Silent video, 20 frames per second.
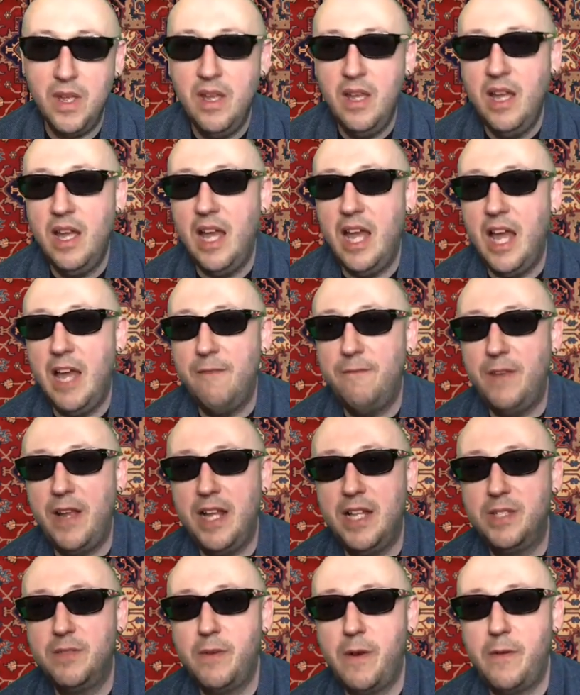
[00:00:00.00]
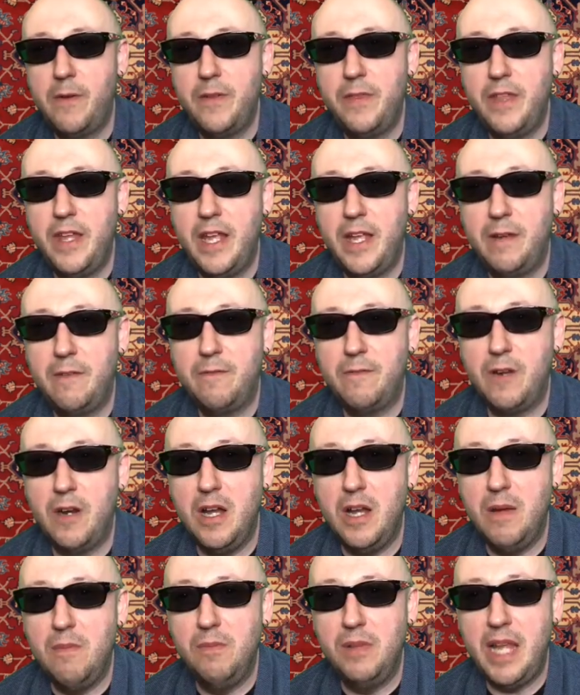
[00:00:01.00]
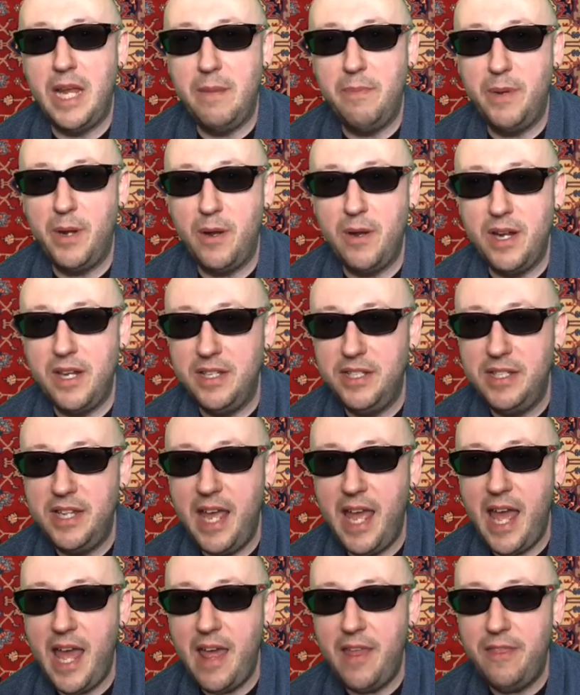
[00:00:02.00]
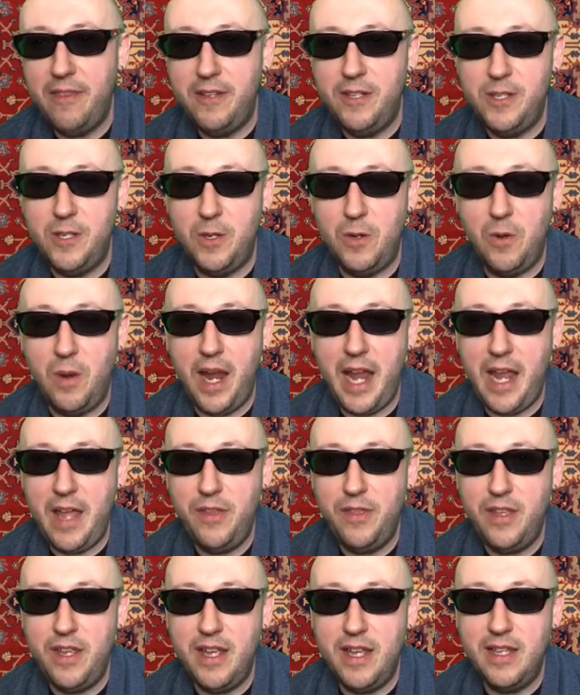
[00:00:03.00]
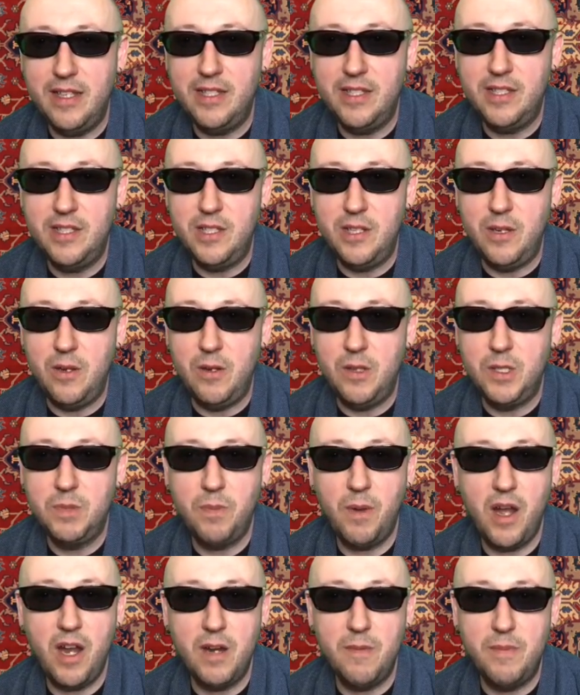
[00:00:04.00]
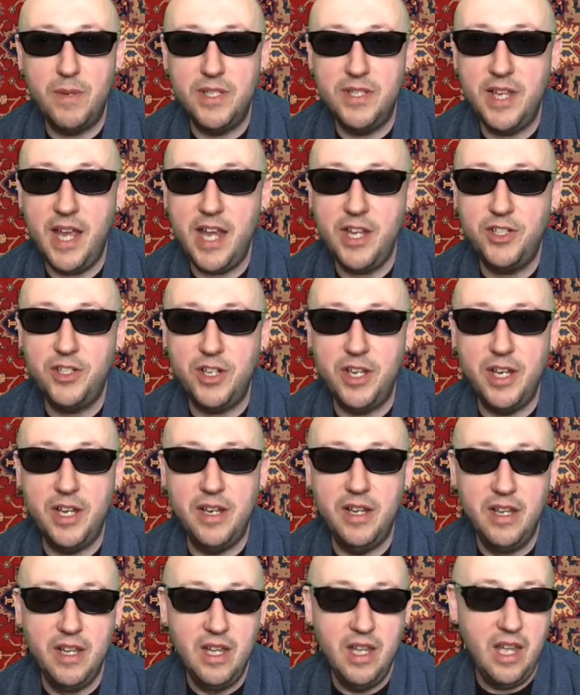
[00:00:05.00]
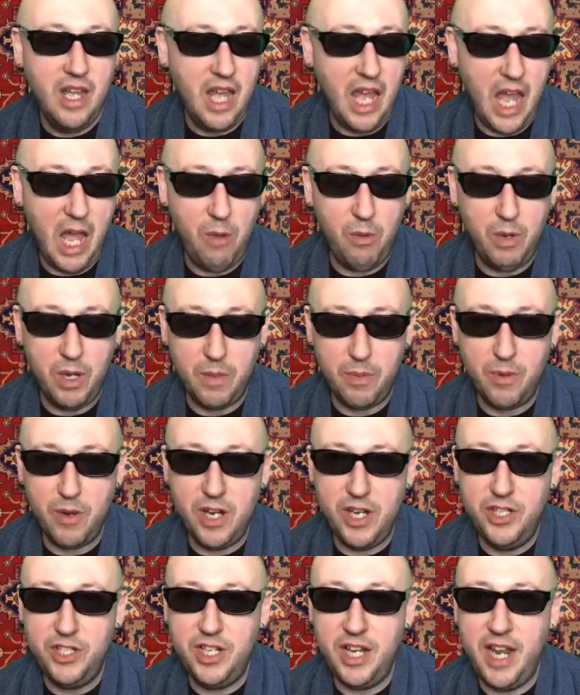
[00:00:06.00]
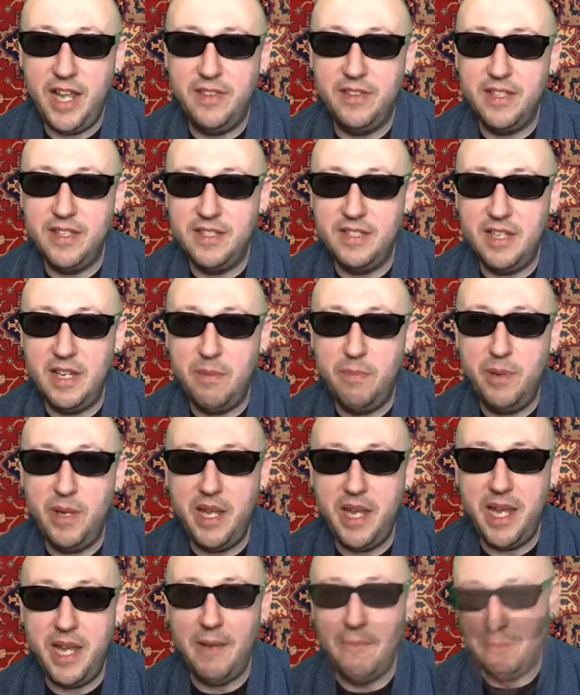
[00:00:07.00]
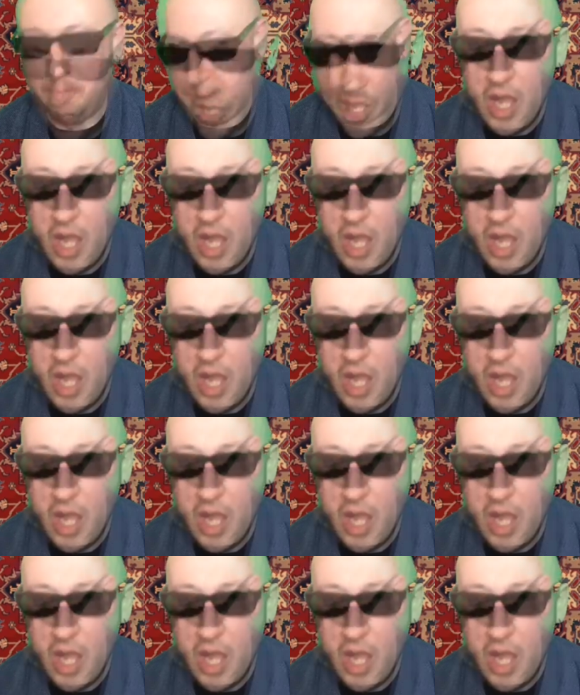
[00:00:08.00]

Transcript: Fans of everything from late period death to Atheist to Spawn of Possession would appreciate this EP.